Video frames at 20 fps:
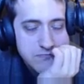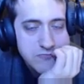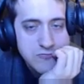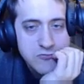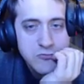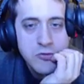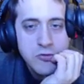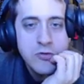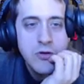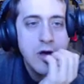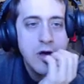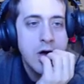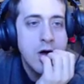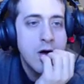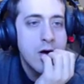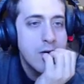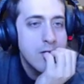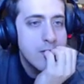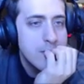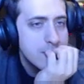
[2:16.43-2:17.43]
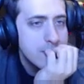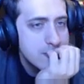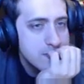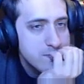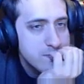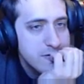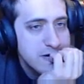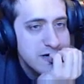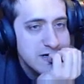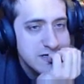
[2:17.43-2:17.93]
No, the
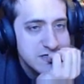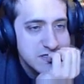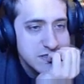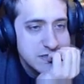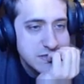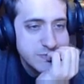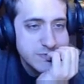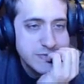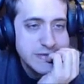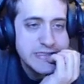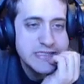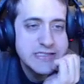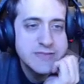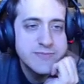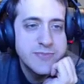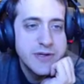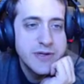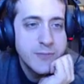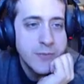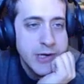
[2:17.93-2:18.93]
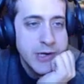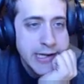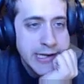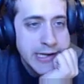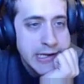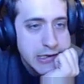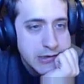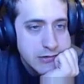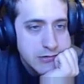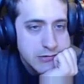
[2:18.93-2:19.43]
bot just plays big
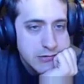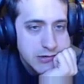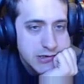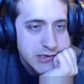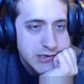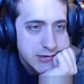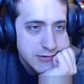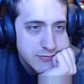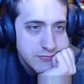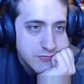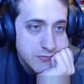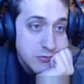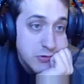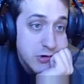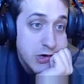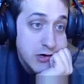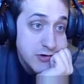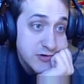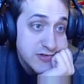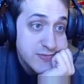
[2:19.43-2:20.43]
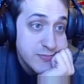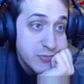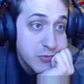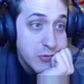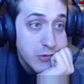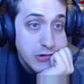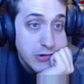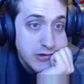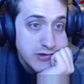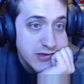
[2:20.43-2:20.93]
money, and Marauder's
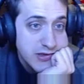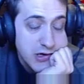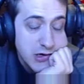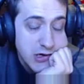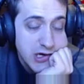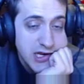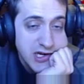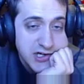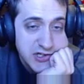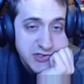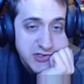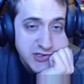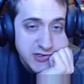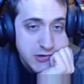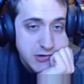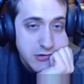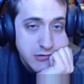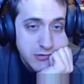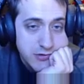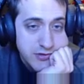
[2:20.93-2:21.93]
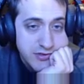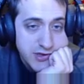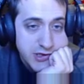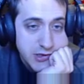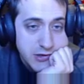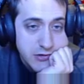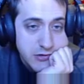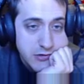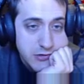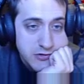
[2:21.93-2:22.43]
important there. I actually don't
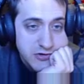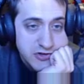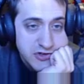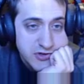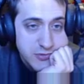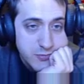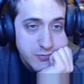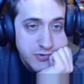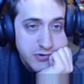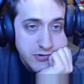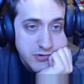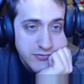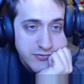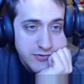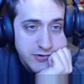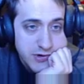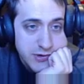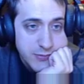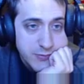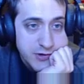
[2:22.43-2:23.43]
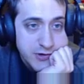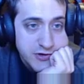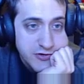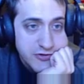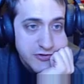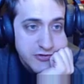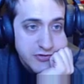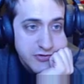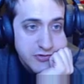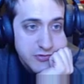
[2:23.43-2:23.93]
think you should build very
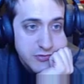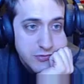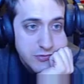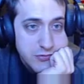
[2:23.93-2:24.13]
much